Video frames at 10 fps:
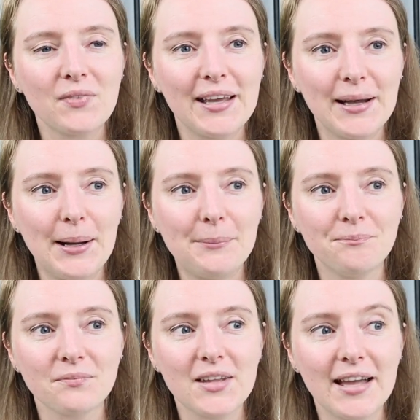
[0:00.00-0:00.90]

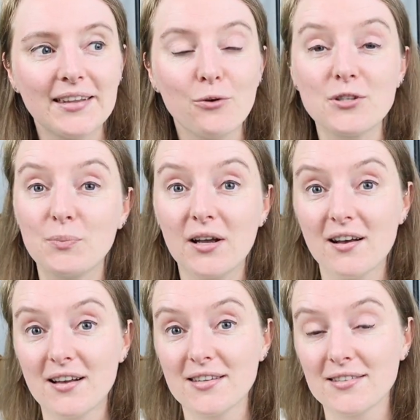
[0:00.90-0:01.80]
Um, and that was
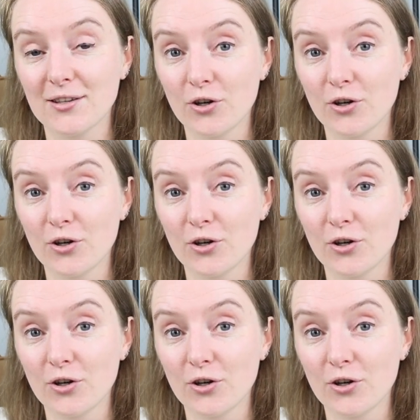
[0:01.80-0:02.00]
because the